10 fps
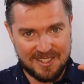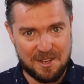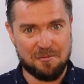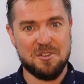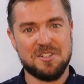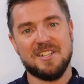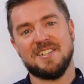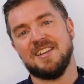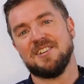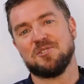
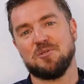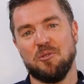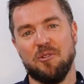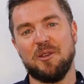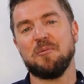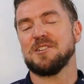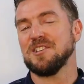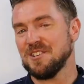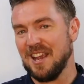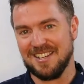differences in the story, which
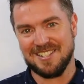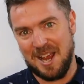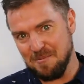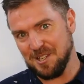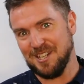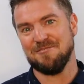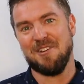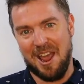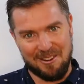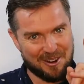is exceptionally rare,